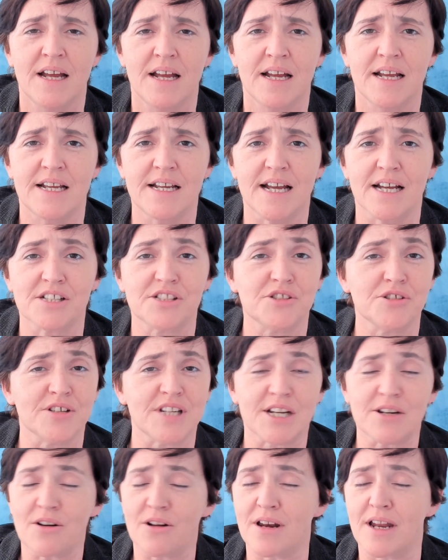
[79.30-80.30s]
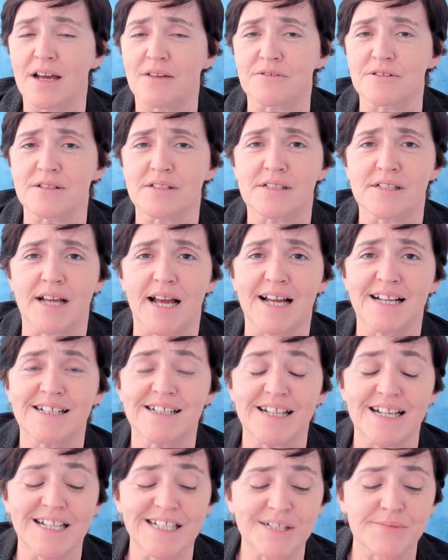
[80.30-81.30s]
He has stood at all levels and
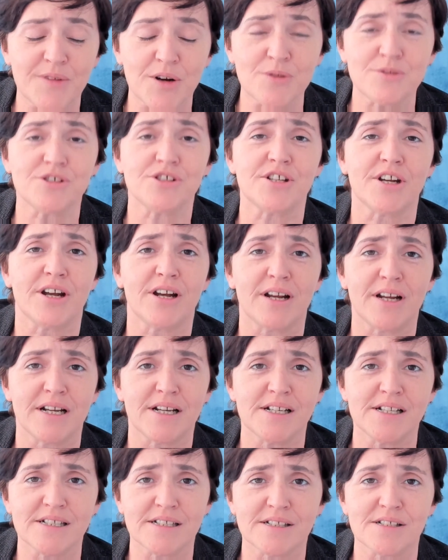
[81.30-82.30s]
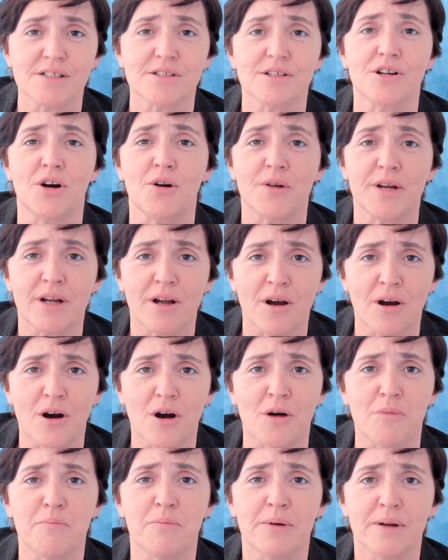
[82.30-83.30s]
his vote share is going
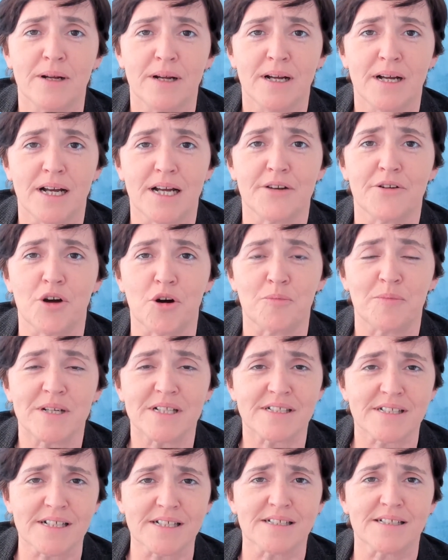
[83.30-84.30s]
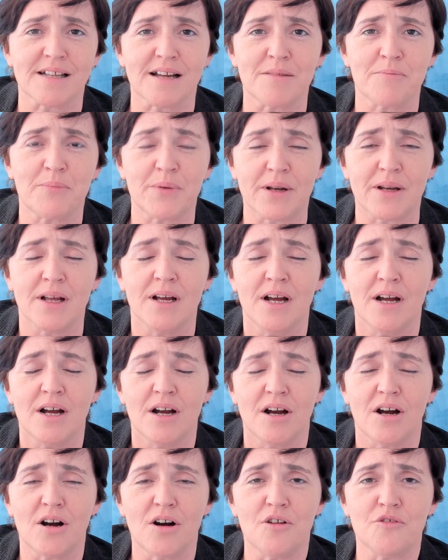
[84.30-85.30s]
up and up. He's an example
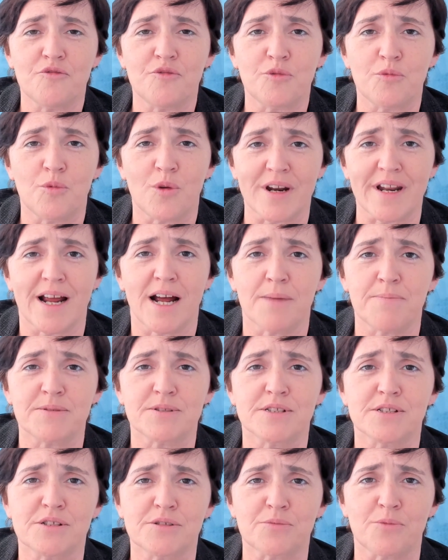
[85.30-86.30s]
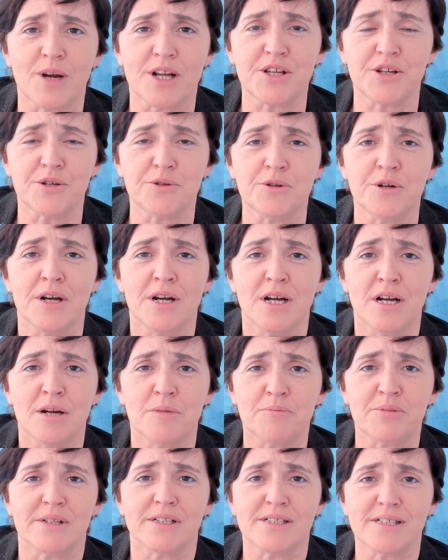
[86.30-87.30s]
of what happens when you
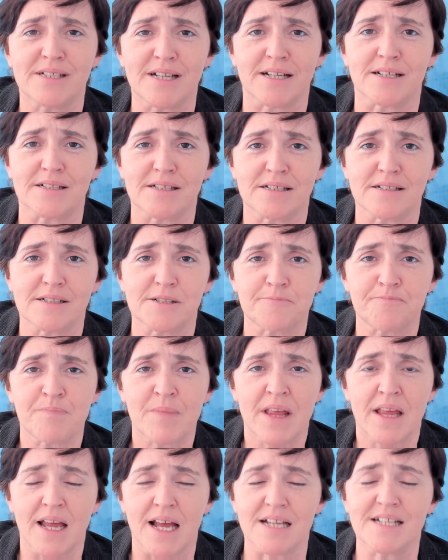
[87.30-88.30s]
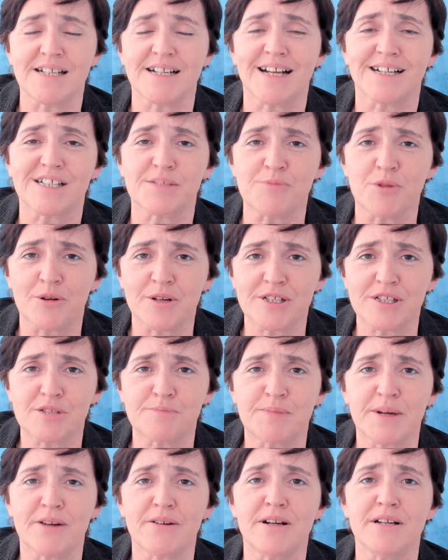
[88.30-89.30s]
persist. As he gets more
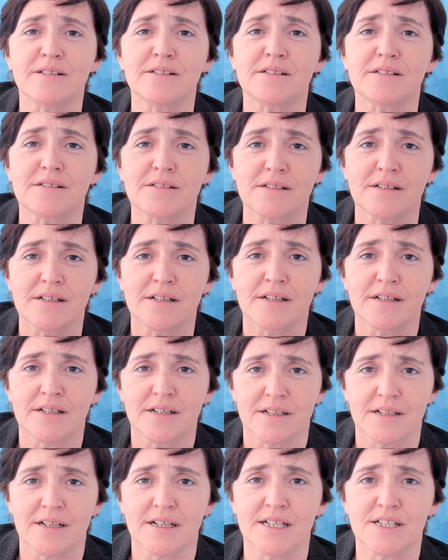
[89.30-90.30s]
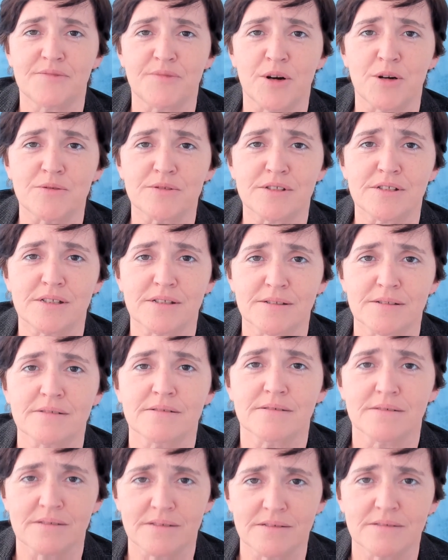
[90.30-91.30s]
experienced, his votes
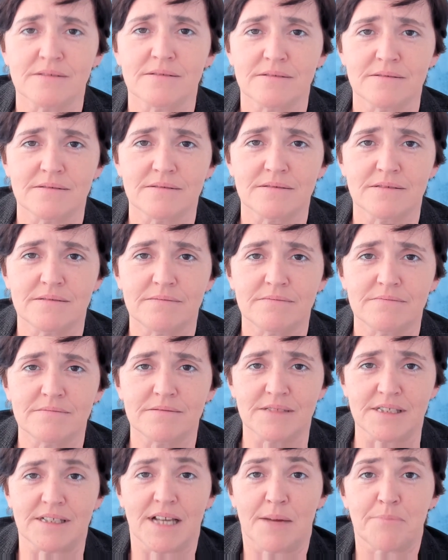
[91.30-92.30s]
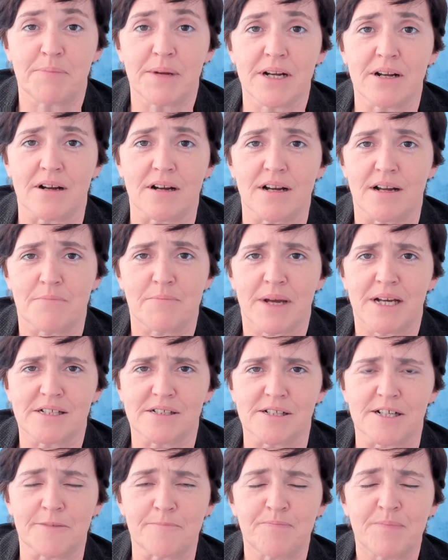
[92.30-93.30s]
get bigger and
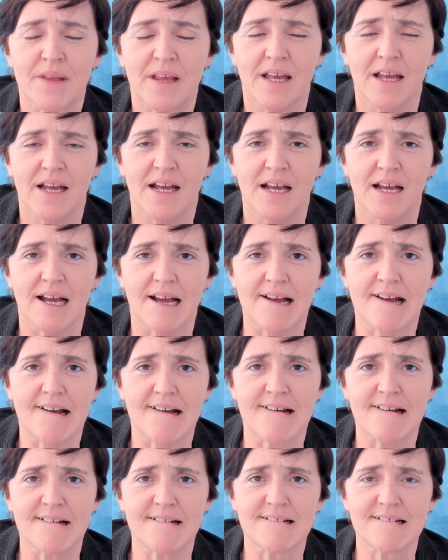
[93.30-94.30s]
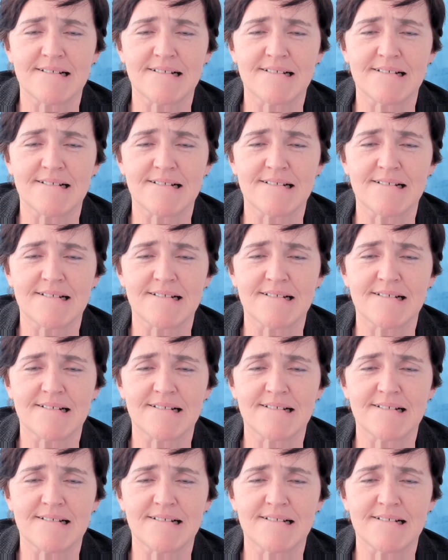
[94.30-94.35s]
better. And